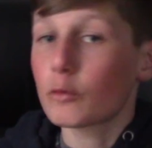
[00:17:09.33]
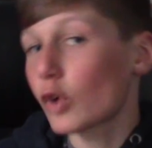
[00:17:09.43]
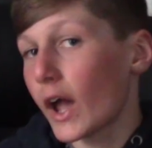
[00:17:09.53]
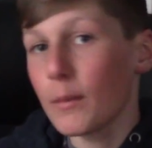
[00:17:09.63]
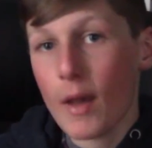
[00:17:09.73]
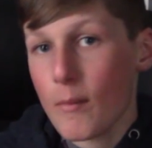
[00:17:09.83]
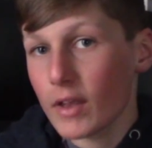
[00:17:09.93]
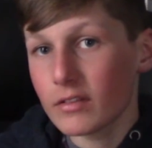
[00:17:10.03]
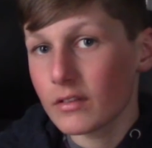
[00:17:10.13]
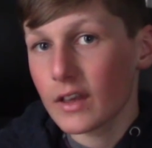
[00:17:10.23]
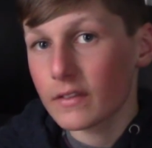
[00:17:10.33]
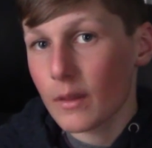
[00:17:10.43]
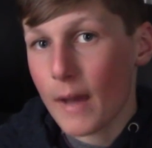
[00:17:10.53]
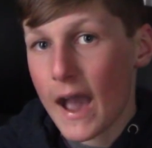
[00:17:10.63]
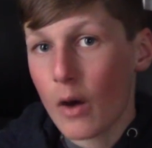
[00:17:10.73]
trying my best to get
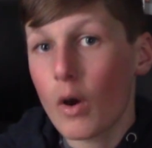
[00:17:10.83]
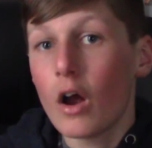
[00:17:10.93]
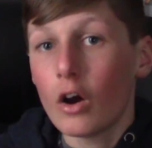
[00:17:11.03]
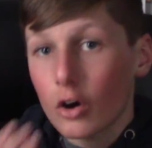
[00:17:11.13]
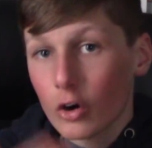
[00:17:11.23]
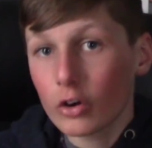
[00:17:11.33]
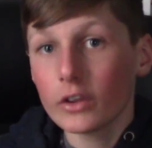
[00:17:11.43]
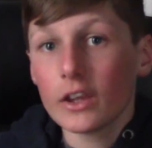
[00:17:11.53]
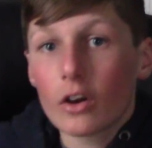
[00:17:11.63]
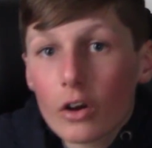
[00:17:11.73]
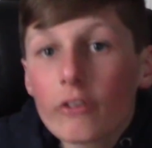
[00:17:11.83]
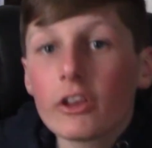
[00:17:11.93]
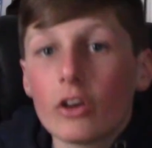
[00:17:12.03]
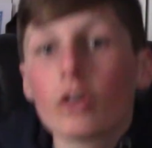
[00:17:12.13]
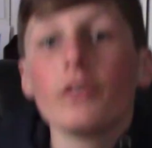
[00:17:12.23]
them out early,
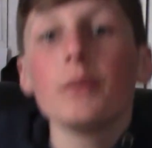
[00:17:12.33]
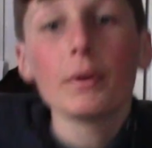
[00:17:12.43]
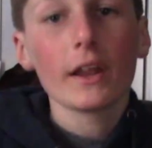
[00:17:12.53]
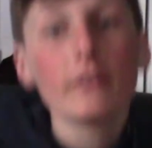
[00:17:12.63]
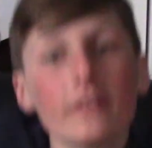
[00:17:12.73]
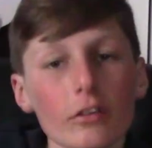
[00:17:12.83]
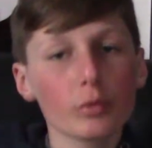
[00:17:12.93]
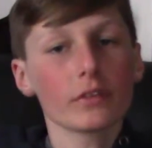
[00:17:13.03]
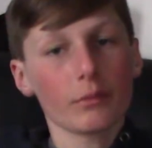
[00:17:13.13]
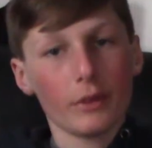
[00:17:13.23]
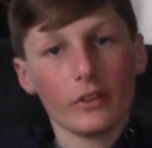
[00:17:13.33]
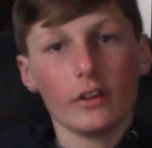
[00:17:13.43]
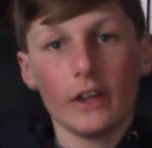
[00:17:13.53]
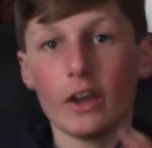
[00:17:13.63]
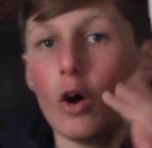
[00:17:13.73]
early, early, but it, this one's going to be a
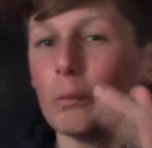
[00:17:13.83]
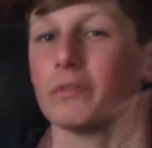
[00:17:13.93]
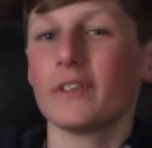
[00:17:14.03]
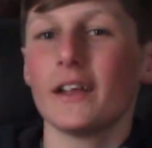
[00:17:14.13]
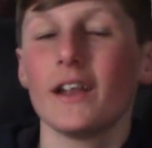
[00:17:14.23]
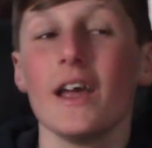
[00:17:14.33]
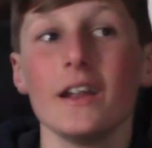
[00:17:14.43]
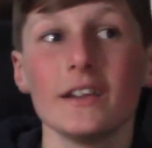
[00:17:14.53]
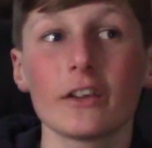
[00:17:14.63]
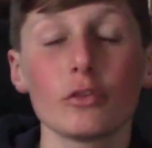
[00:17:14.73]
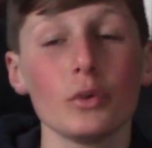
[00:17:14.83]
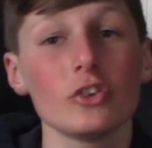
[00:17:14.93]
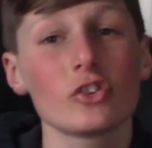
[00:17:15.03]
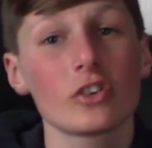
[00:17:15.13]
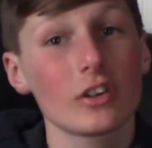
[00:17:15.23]
little late. Homestead next
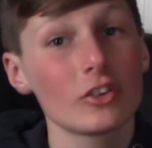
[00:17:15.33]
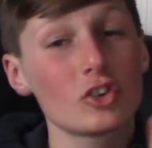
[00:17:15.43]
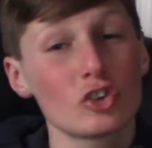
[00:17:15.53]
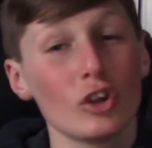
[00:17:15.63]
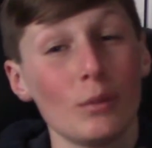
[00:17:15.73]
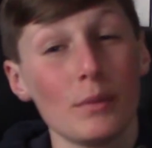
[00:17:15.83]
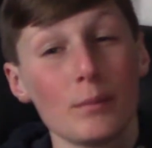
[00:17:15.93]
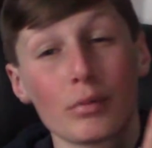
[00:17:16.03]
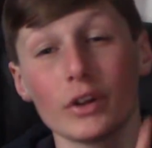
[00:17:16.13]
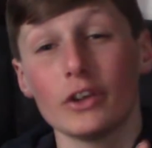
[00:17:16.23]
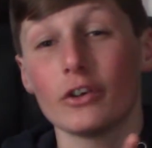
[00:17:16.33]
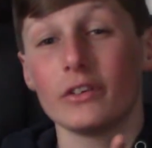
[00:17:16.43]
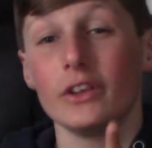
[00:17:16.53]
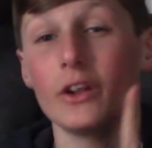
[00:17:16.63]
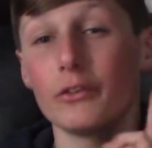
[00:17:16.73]
week should be pretty
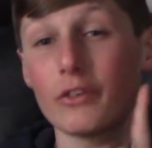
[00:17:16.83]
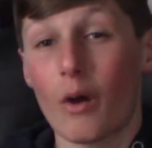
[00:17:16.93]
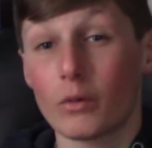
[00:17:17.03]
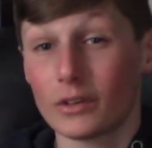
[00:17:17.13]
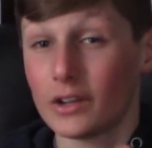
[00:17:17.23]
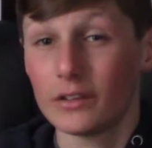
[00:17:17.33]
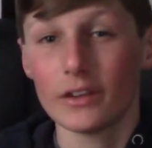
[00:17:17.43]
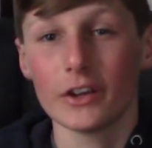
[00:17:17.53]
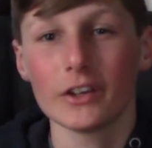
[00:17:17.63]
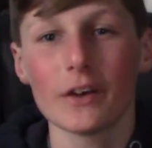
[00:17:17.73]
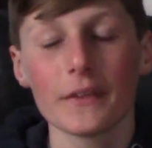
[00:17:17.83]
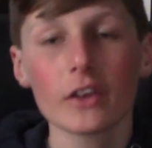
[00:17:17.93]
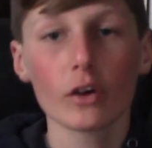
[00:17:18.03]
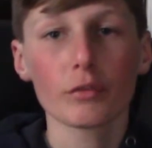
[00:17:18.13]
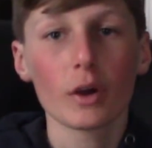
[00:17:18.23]
early, though, so there you go.
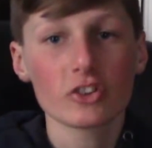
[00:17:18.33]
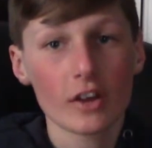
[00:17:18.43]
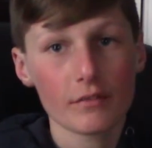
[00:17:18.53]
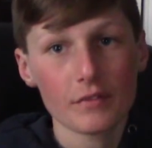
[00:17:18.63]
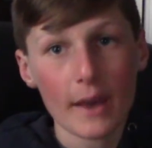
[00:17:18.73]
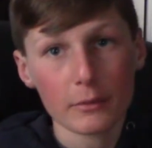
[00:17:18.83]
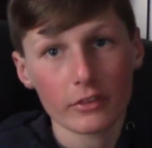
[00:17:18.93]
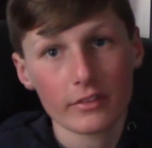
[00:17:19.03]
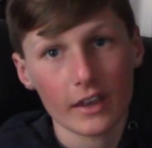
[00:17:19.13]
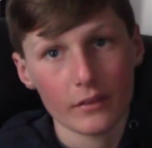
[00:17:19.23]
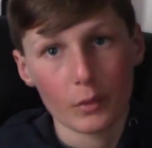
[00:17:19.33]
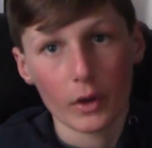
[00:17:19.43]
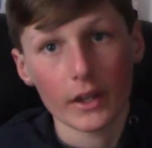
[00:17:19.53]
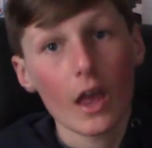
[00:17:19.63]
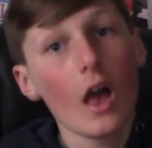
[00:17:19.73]
Thank you all for watching. Have a fabulous day, everyone.